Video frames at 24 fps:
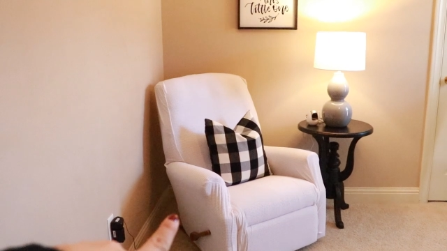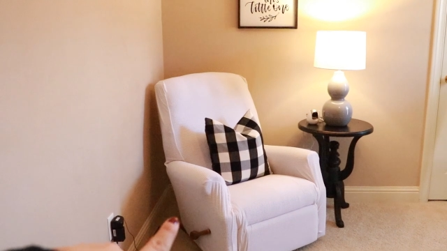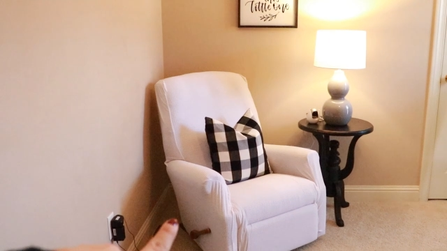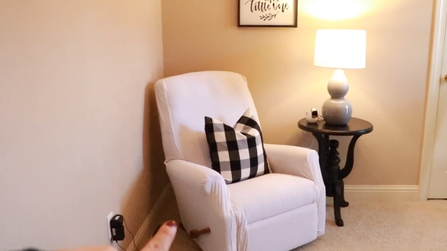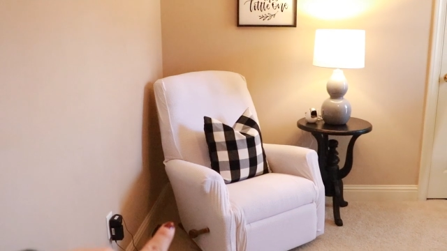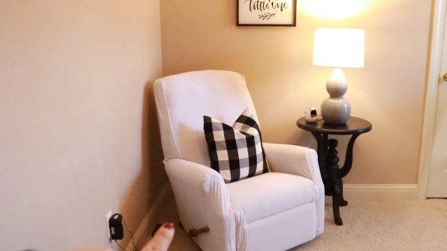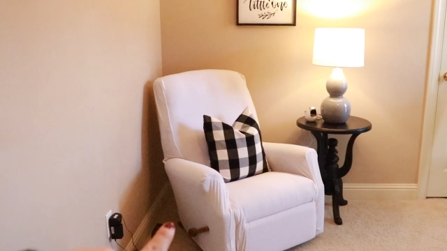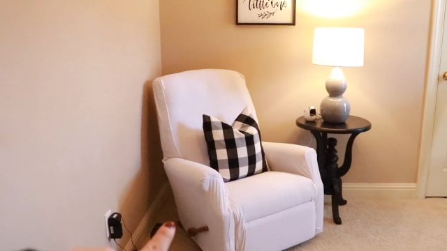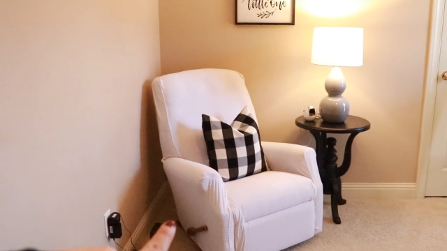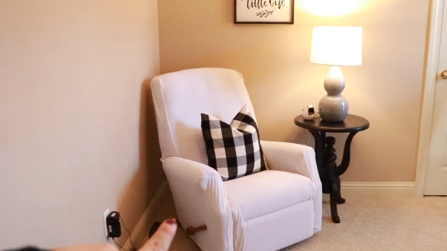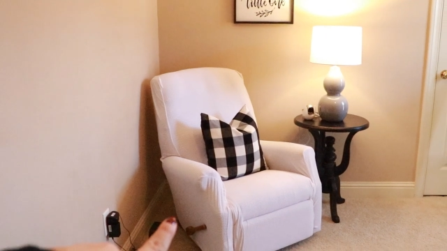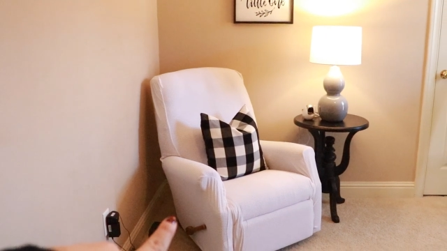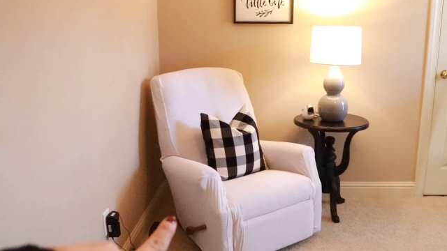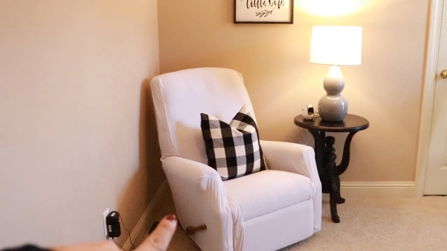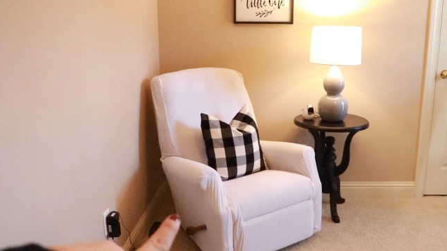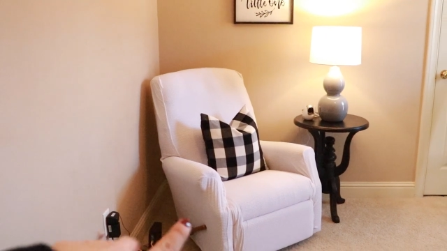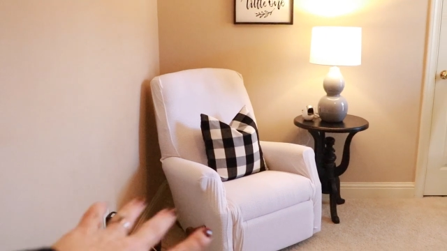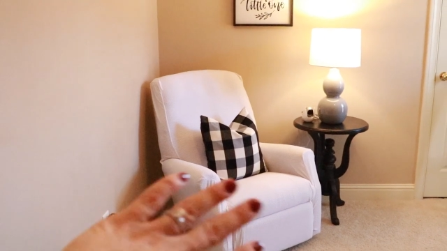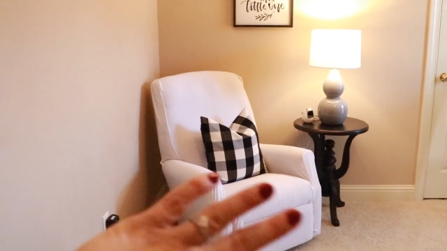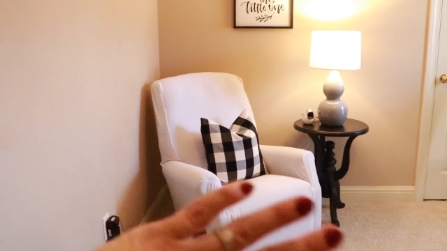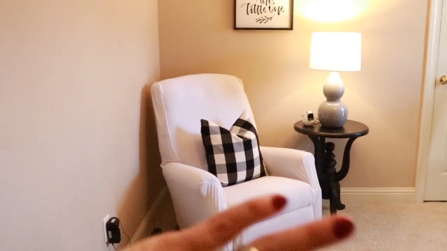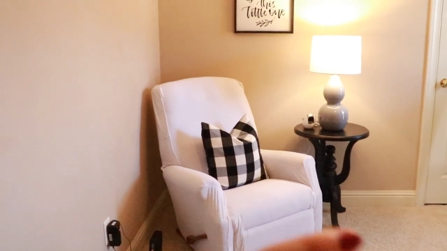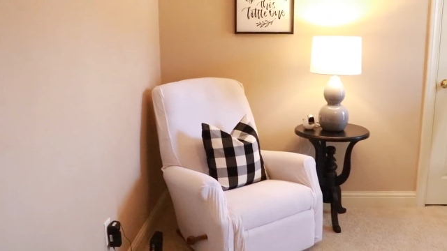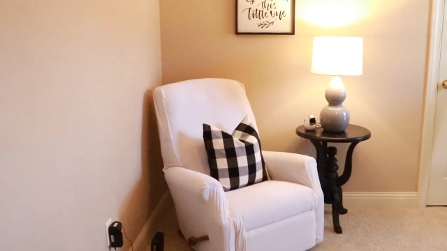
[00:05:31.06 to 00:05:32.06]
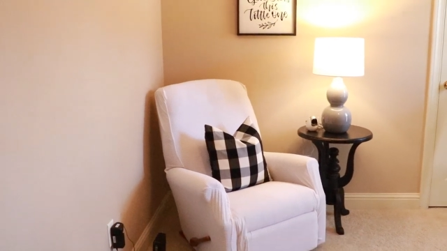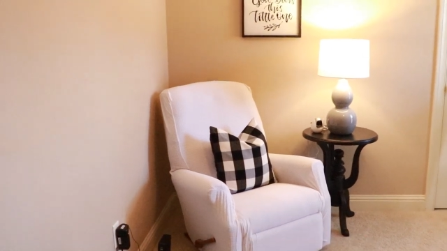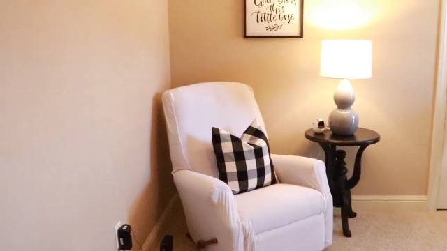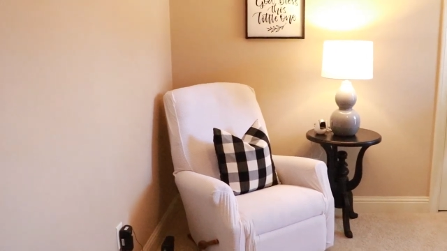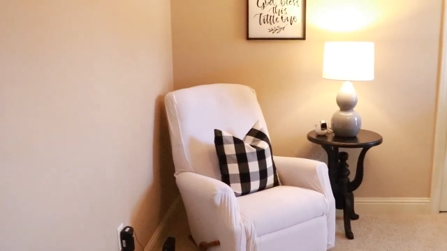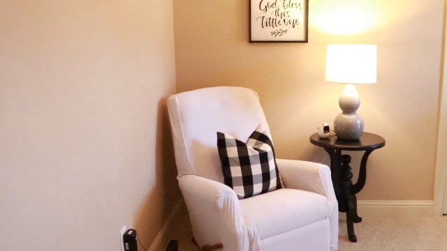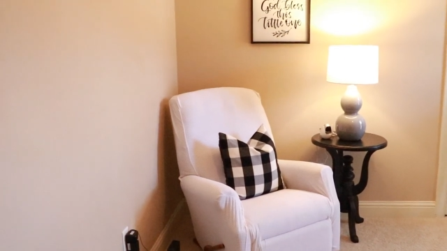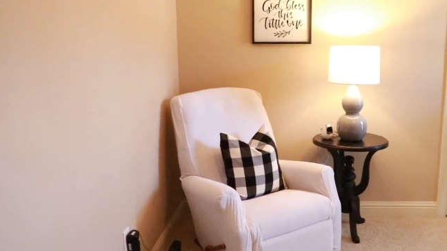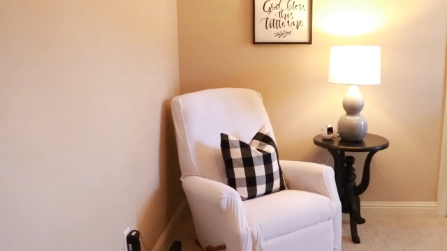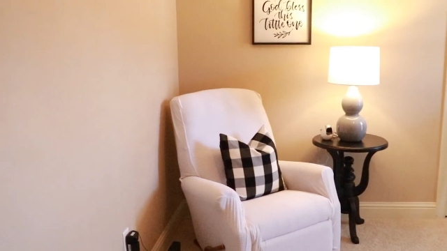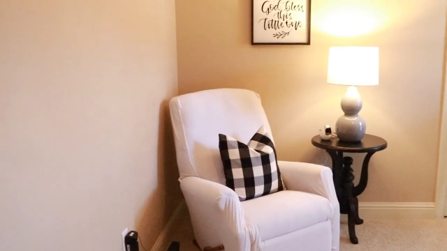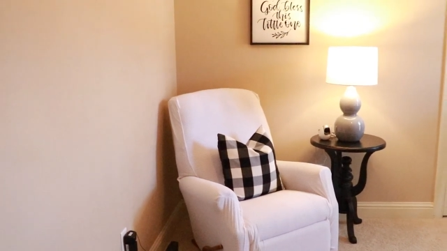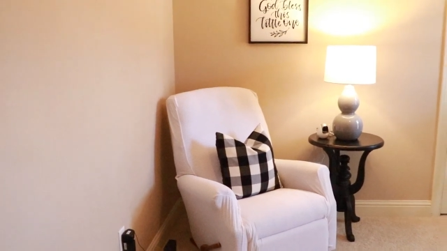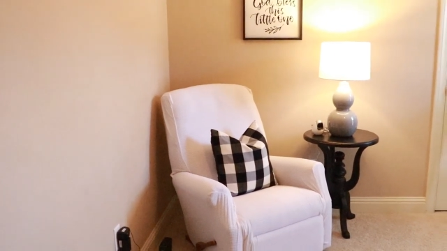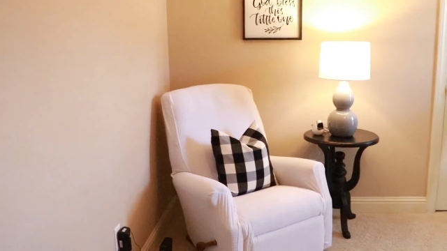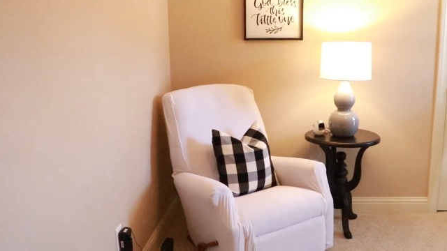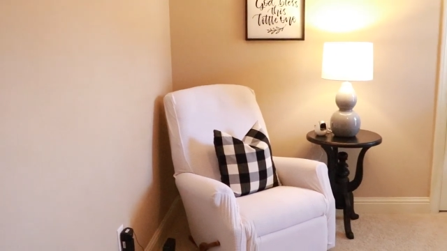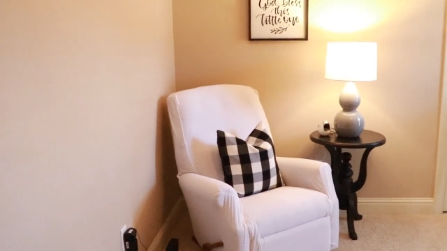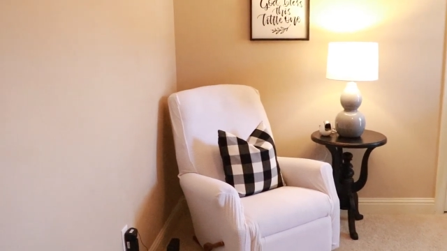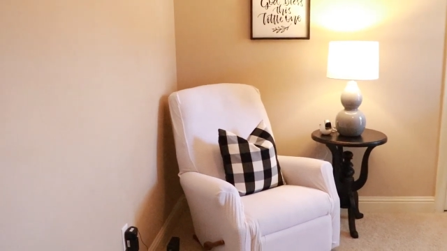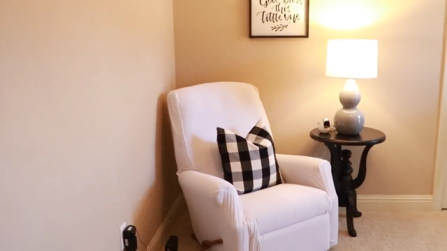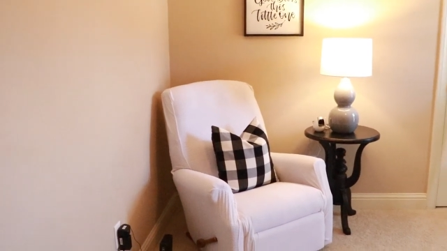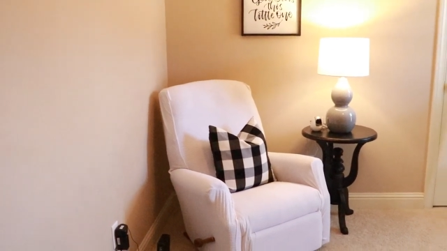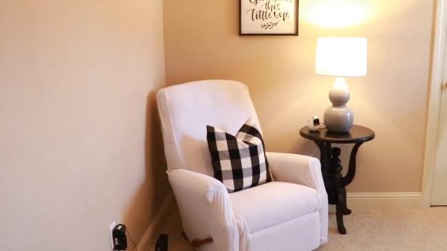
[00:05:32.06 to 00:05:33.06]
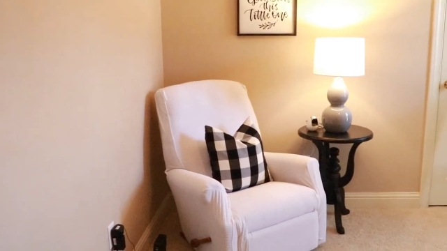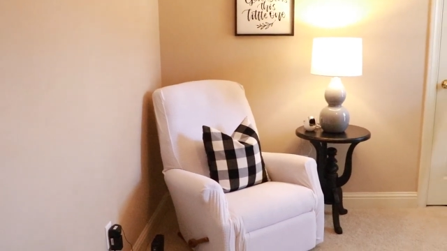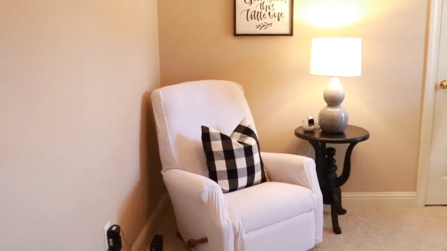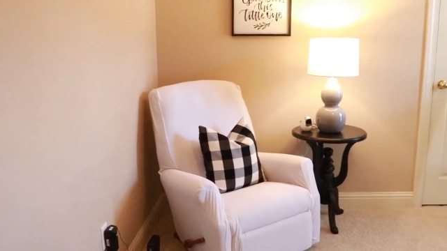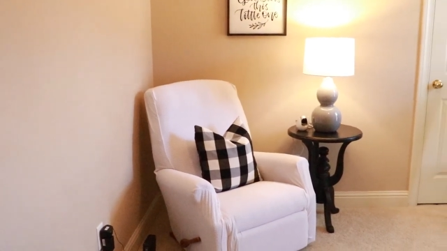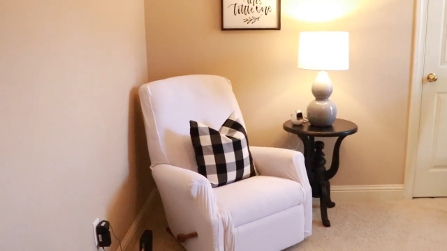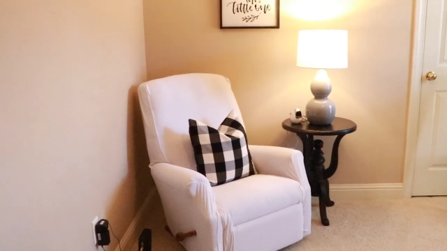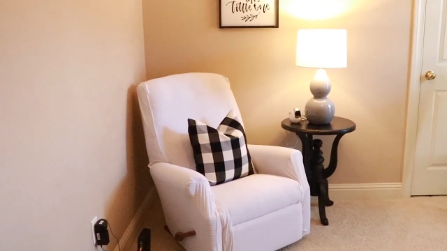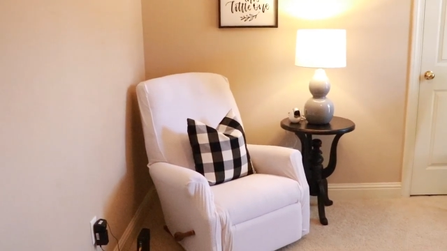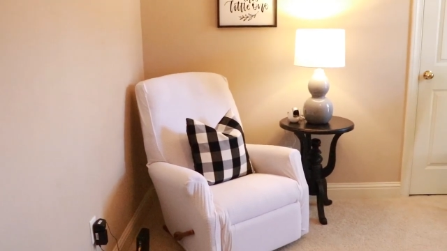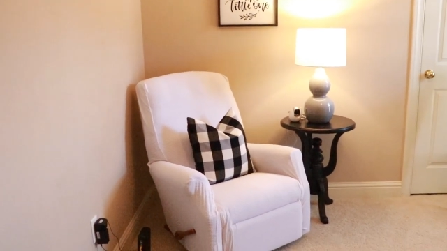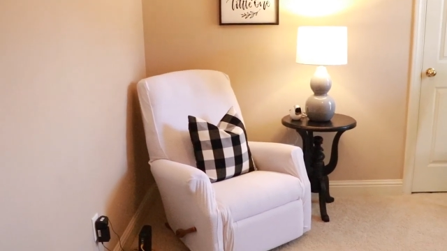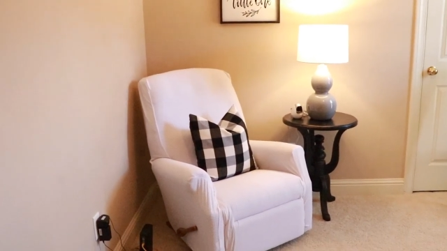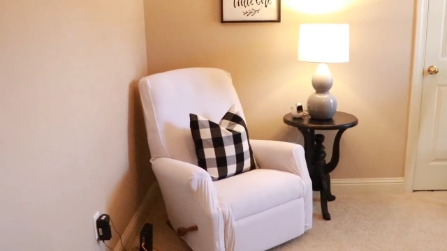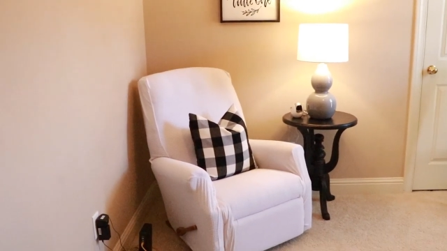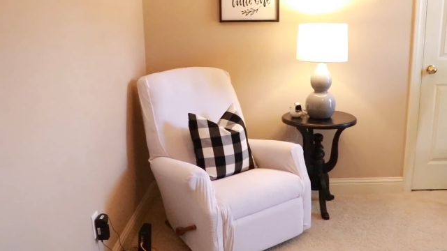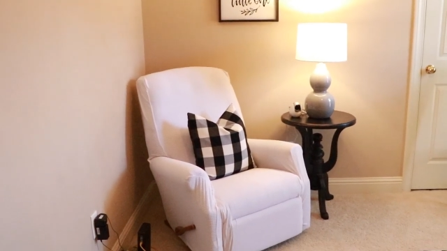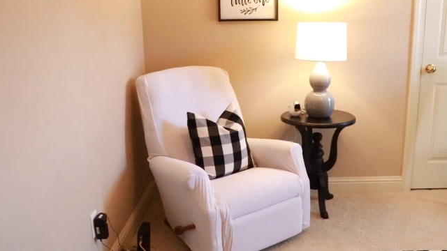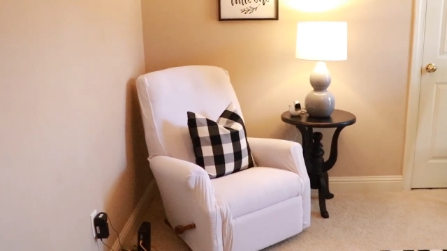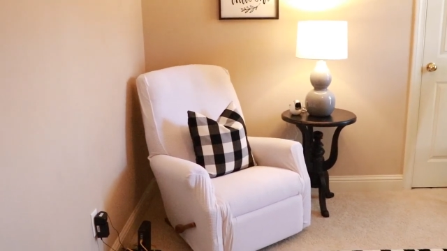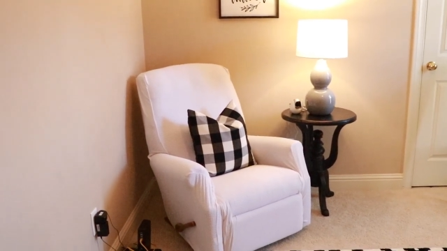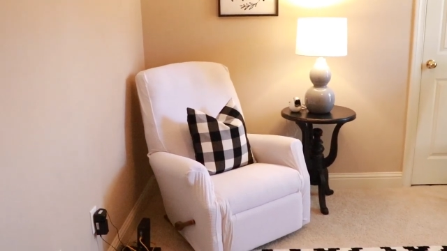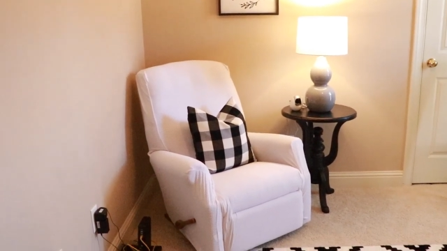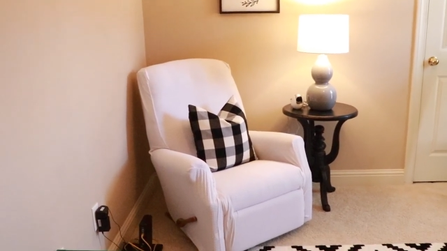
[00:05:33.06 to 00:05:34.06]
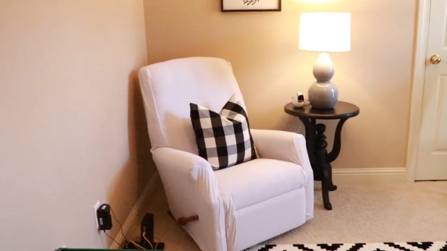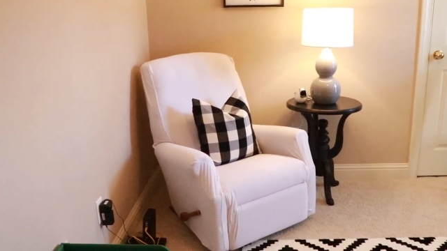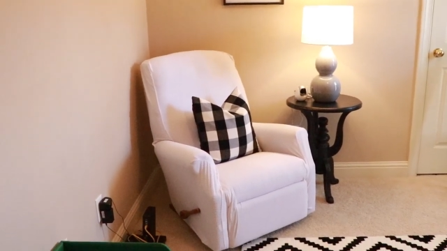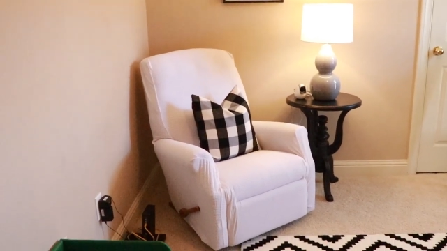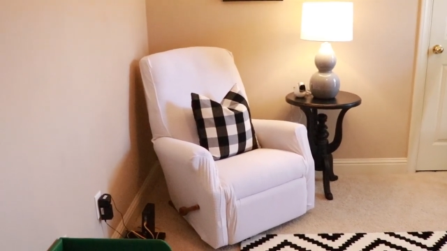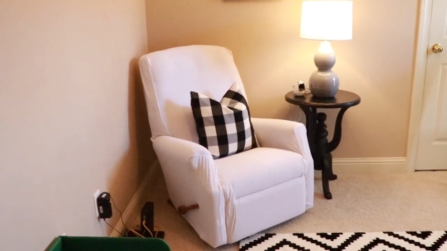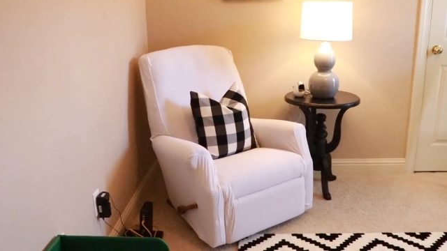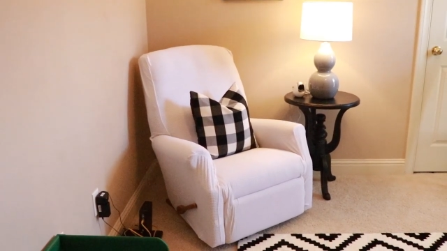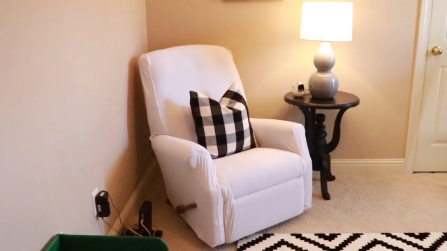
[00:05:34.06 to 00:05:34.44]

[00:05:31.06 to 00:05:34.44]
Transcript: Nobody's mouth can be seen.